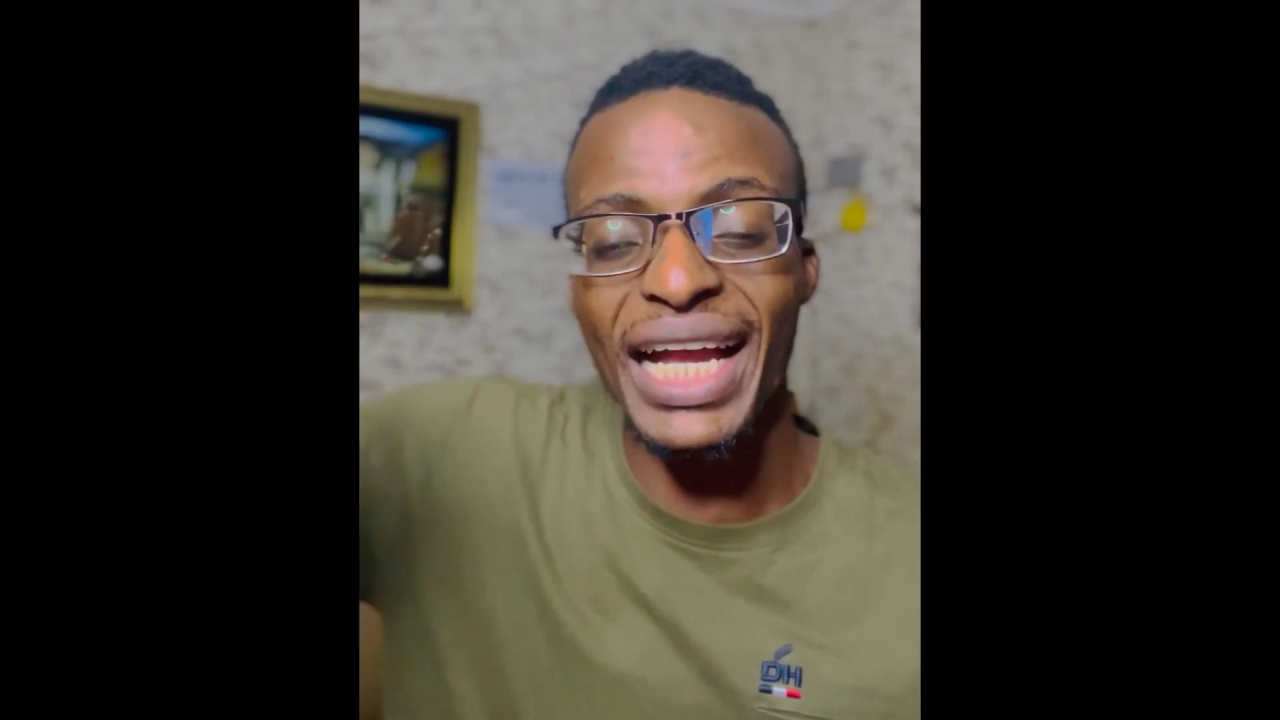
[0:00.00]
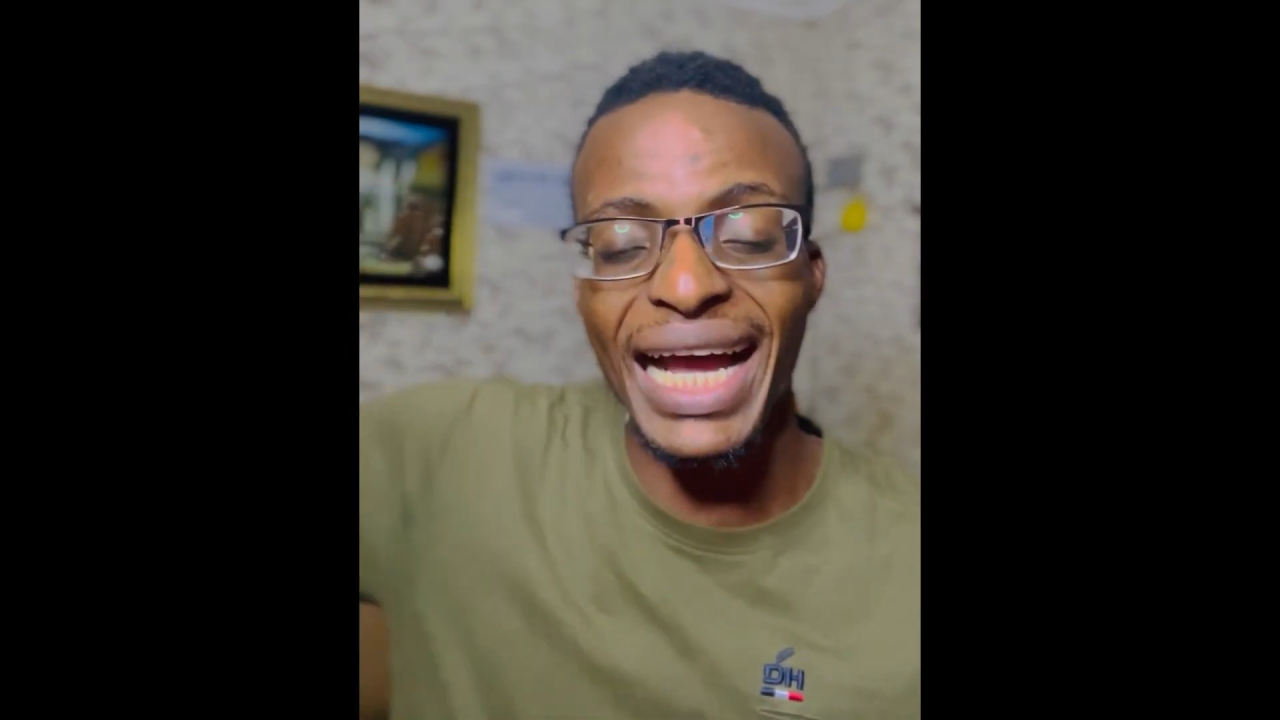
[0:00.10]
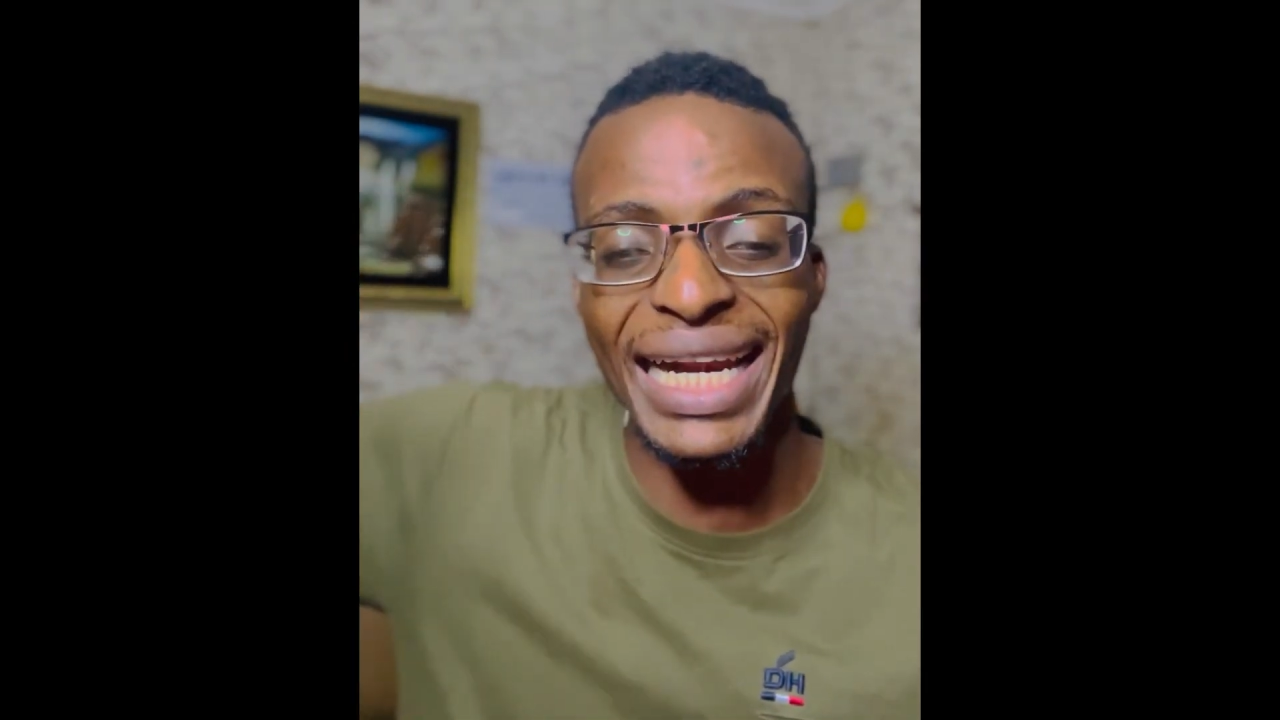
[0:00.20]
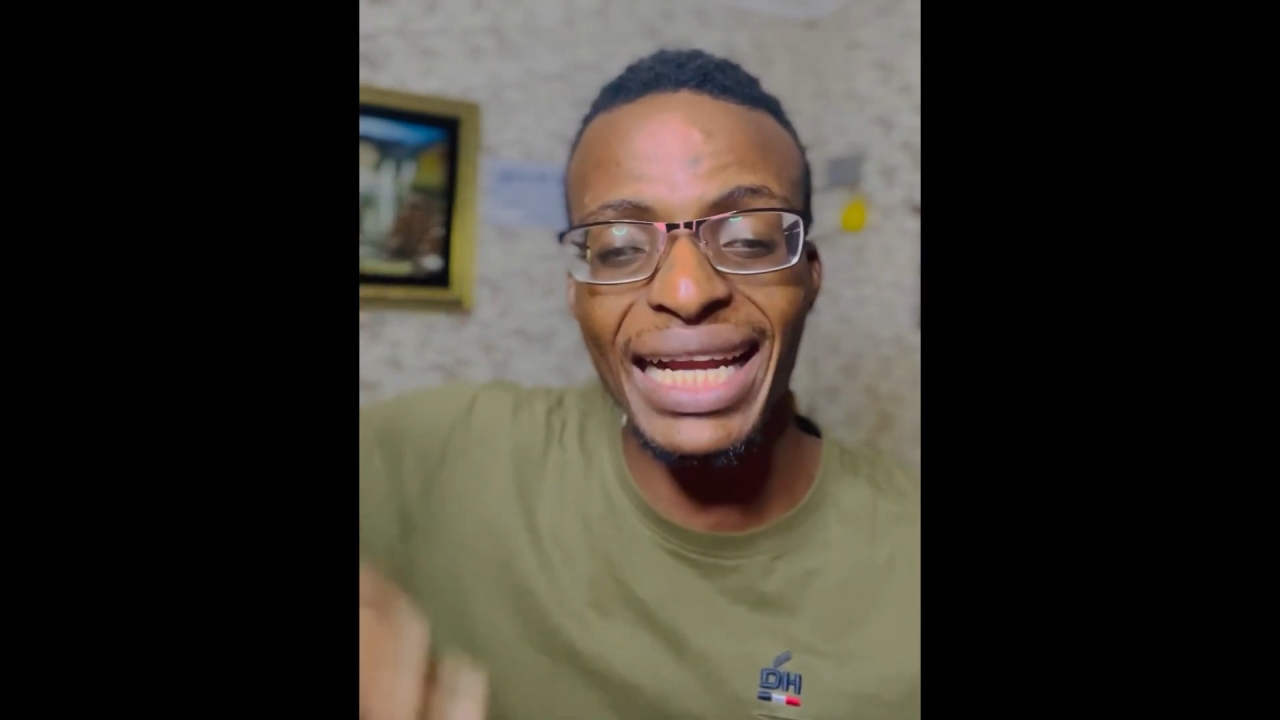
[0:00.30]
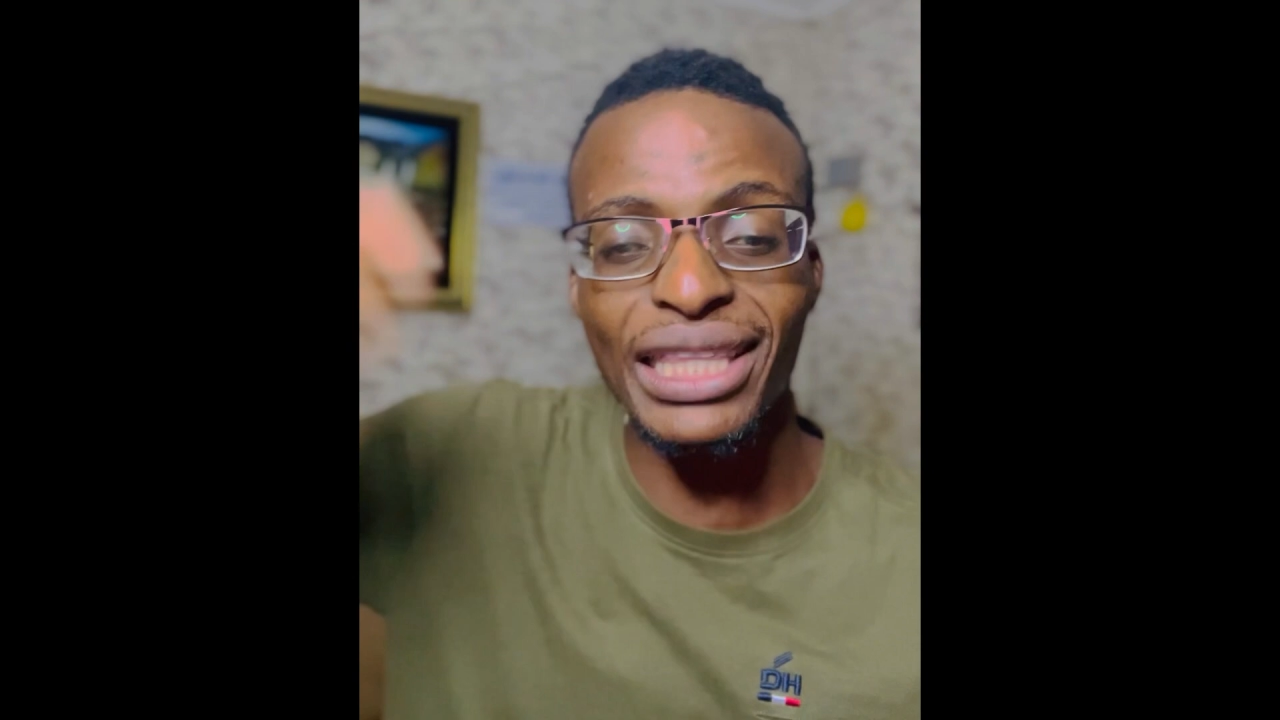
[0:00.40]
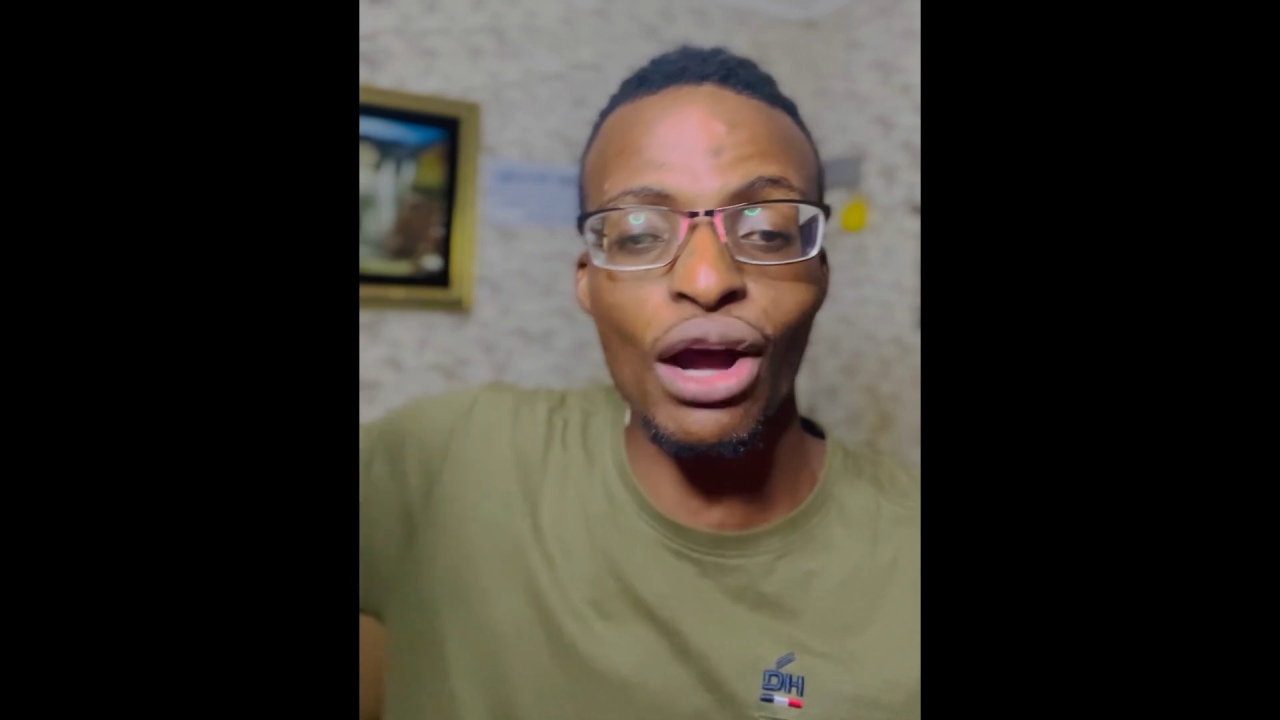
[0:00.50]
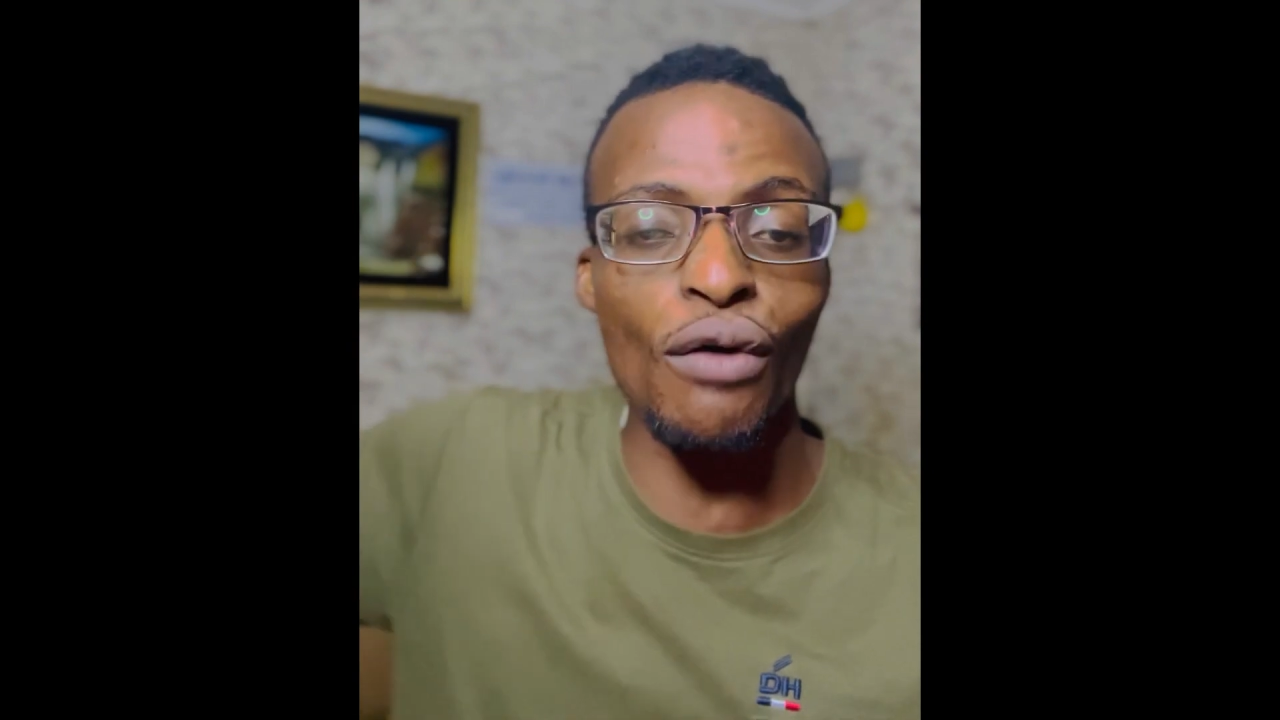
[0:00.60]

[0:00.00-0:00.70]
character